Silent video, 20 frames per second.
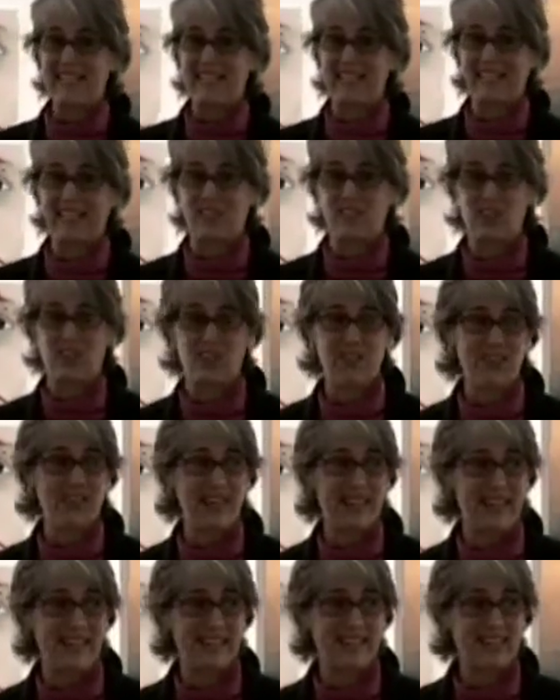any single
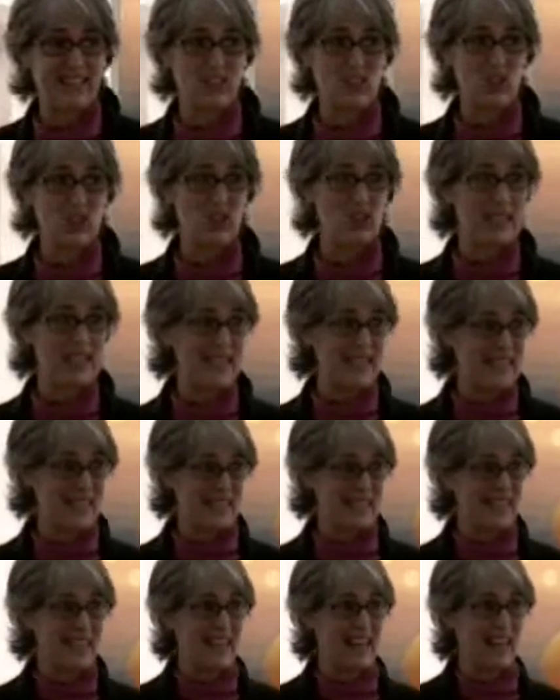thing that you
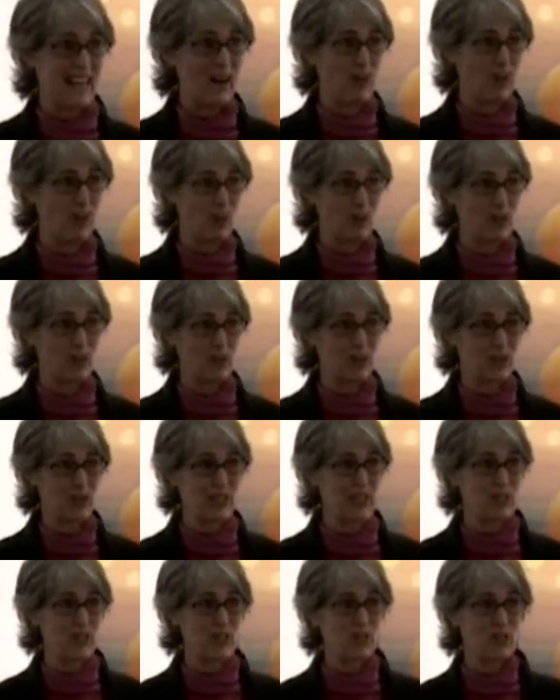eat and what goes
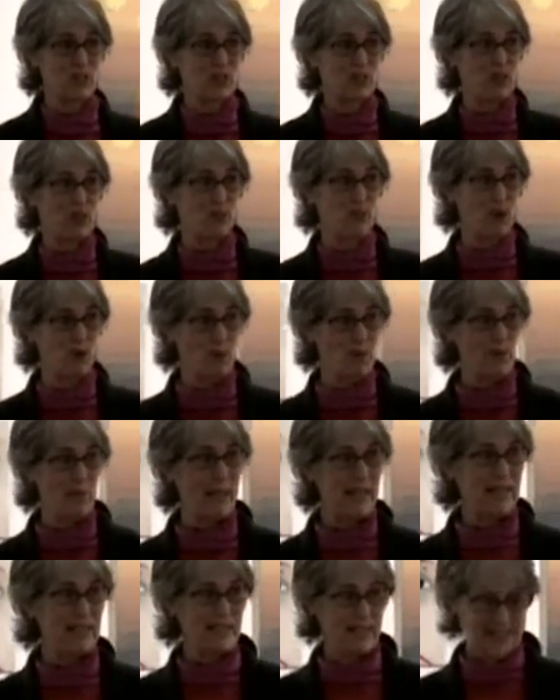into it and what
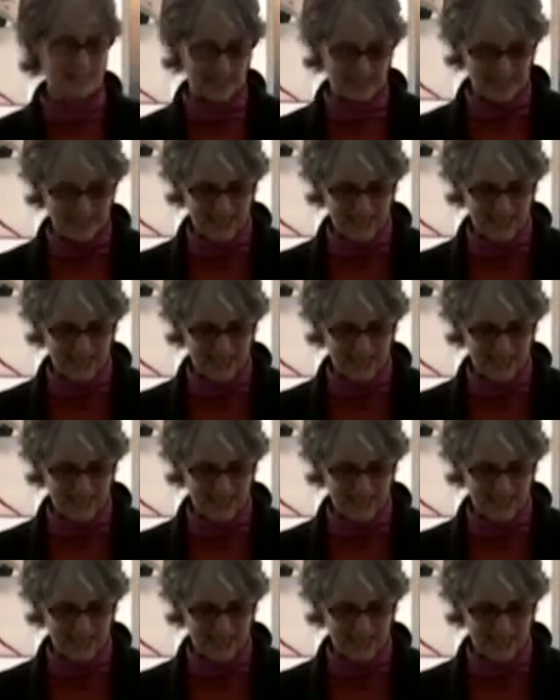made its